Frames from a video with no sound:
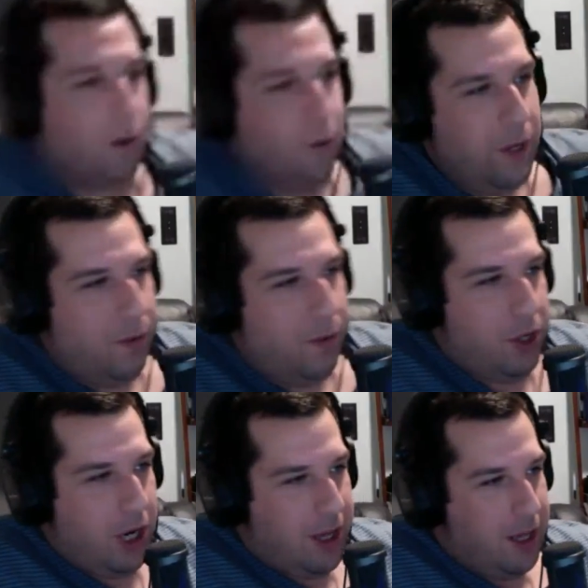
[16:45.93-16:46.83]
we
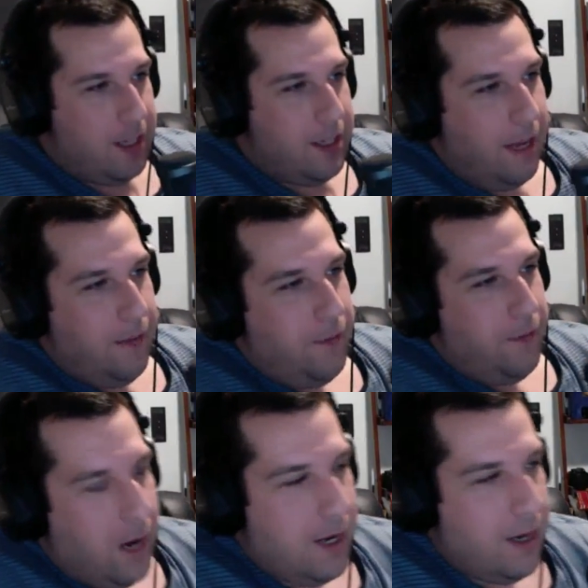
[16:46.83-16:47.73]
check this. If you're
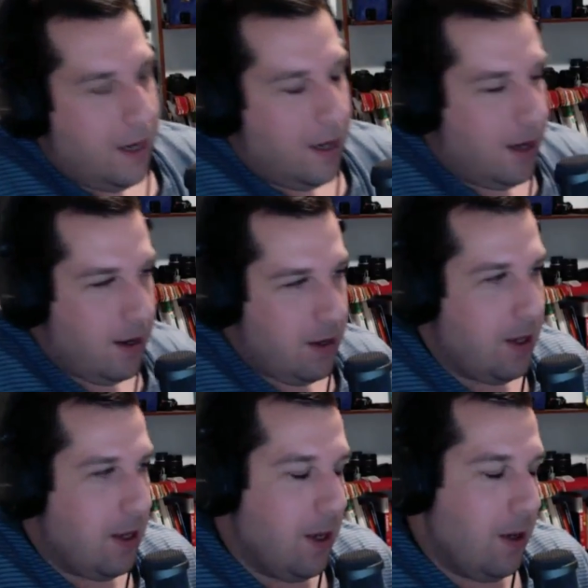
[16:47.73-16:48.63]
on,
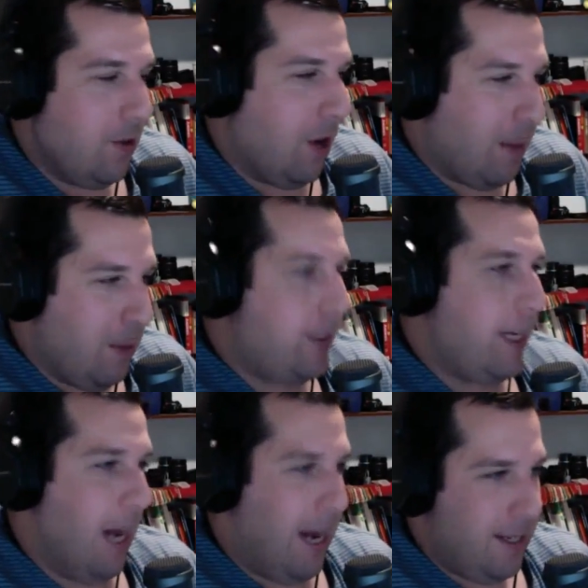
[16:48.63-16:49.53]
so I'm using
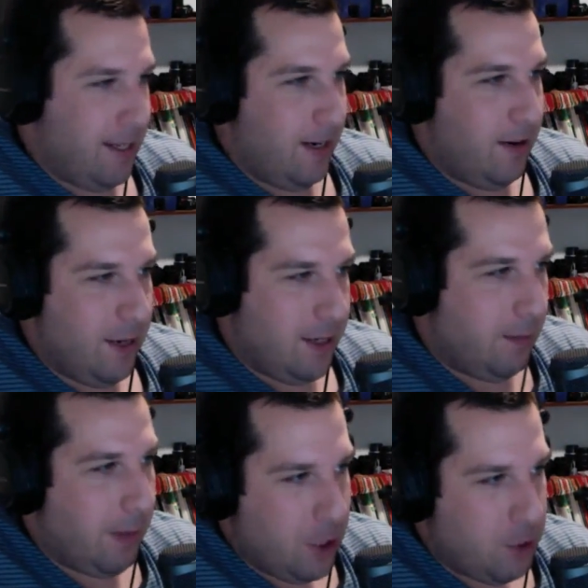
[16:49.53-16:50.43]
a High Sierra as the
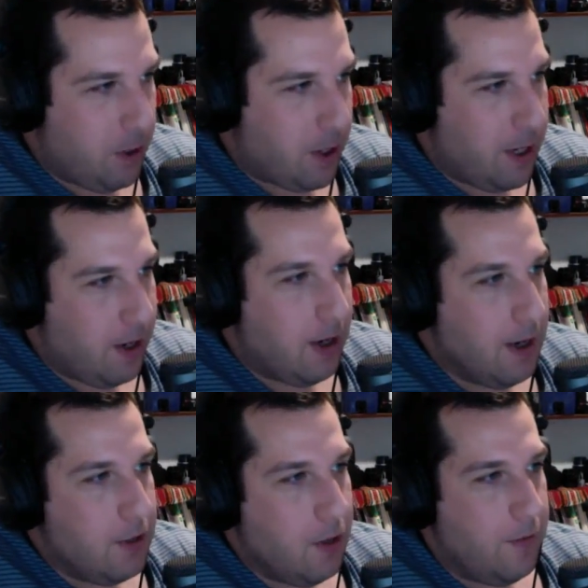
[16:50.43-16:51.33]
benchmark here.
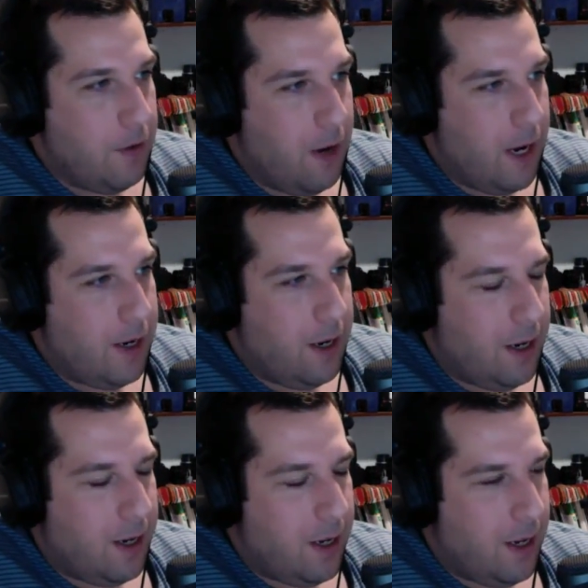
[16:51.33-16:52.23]
So if you're on
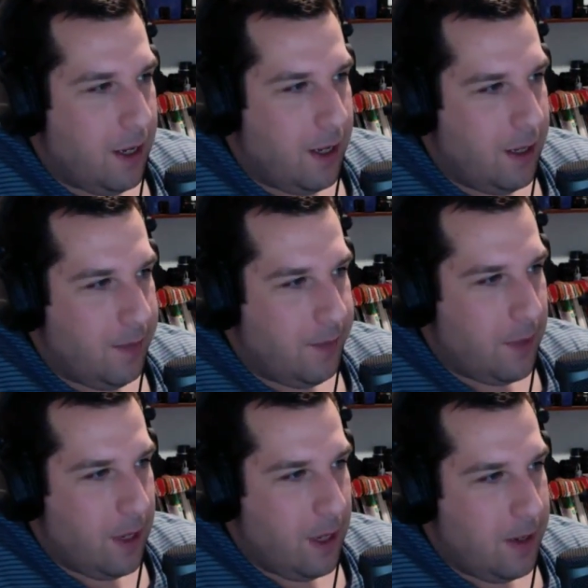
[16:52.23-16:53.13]

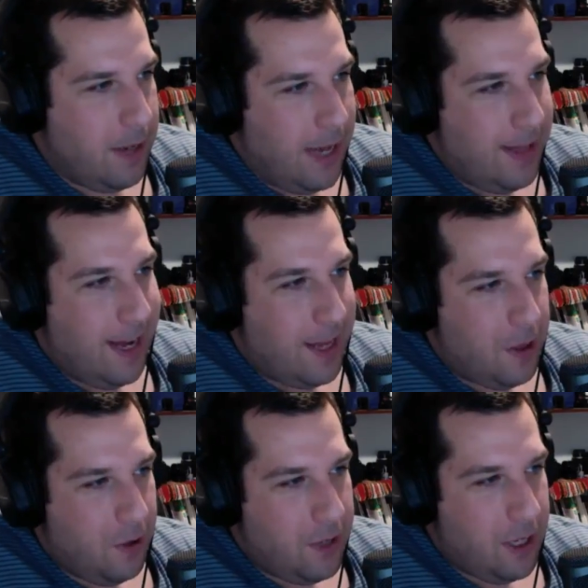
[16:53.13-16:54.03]

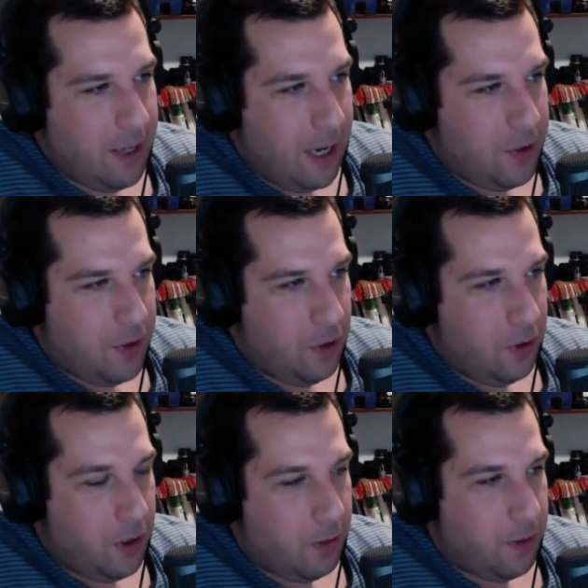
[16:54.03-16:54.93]

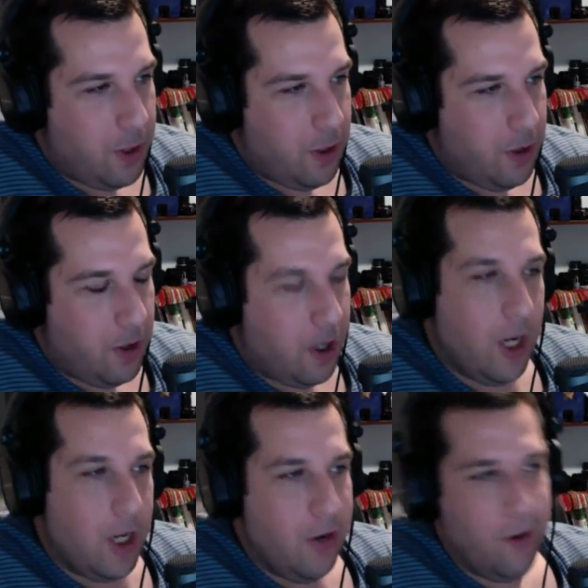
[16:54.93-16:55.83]
10.13.2,
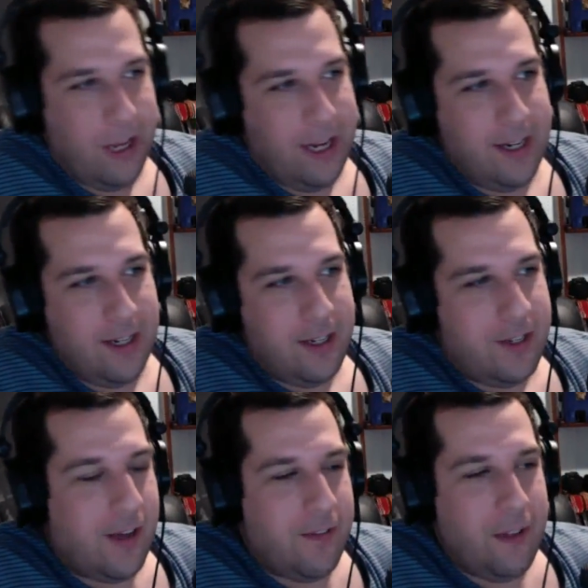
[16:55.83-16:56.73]
you're like
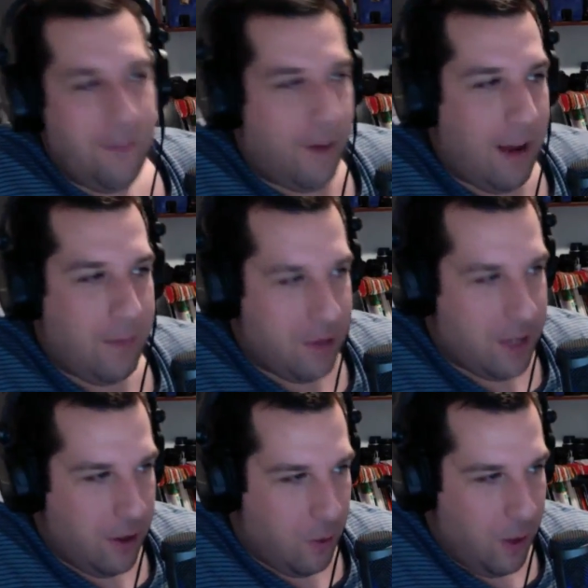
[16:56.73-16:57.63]

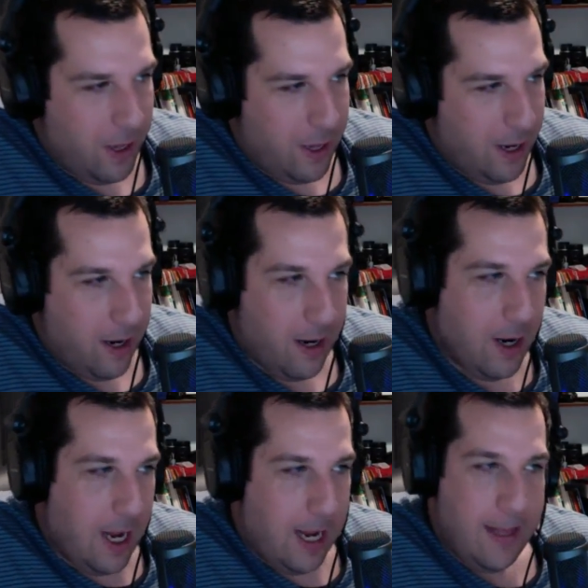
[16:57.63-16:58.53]
75% of the way there,
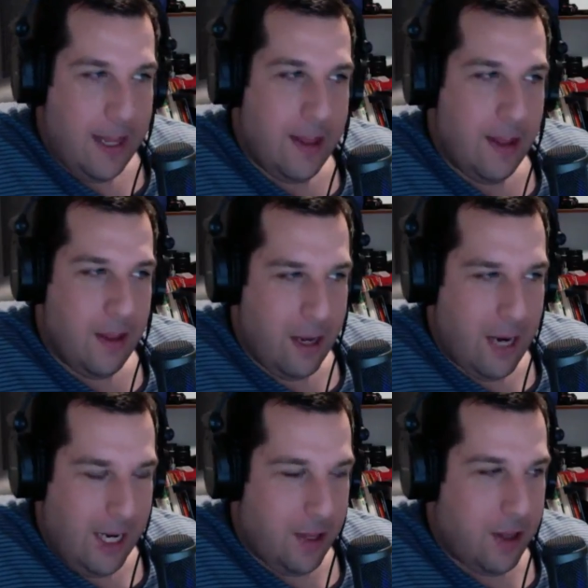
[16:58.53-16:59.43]
and then the
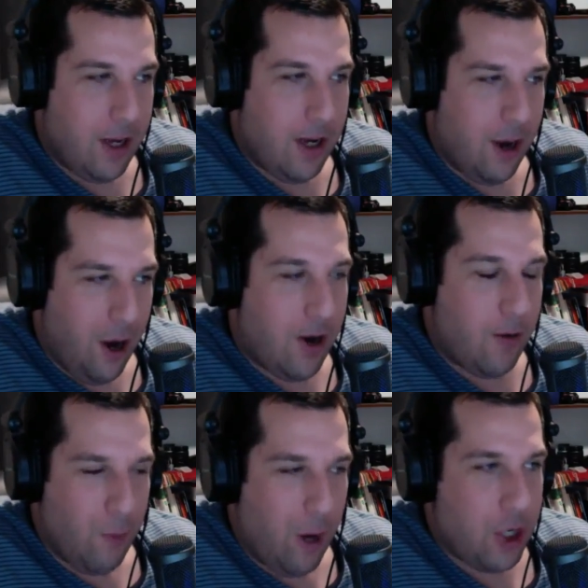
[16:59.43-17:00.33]
next they are
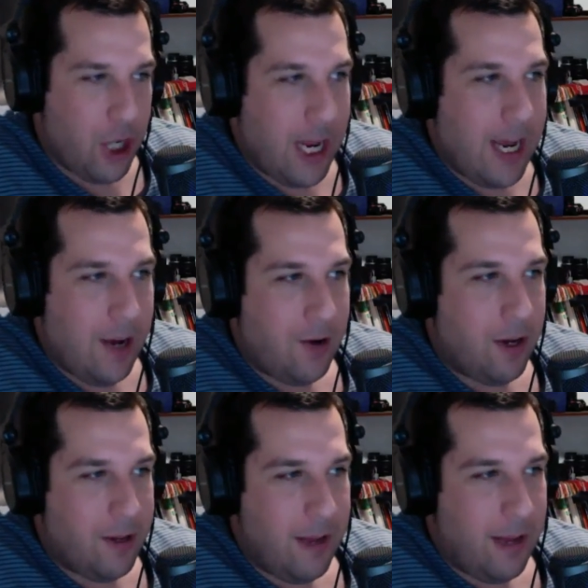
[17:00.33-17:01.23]
rushing out
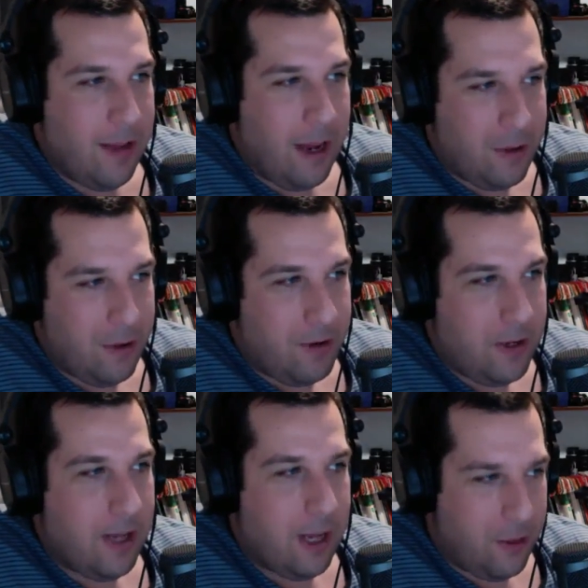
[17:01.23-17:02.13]
a
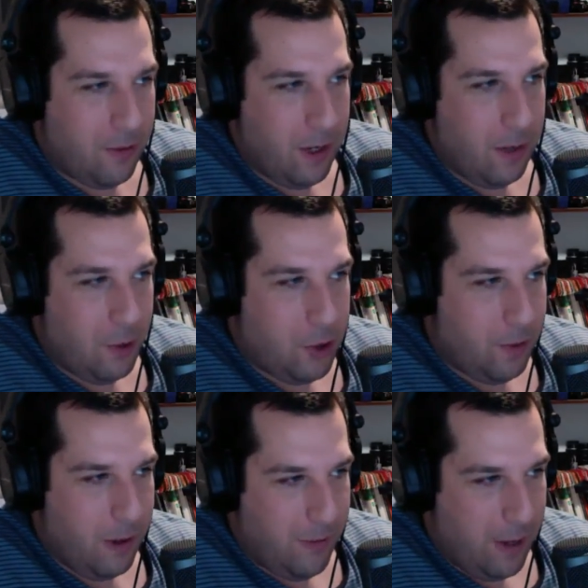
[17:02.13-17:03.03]
10.13.3, which should
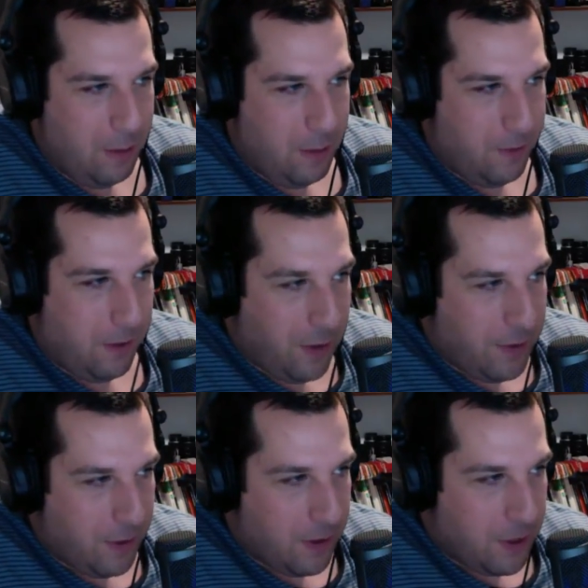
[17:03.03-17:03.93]
be available very, very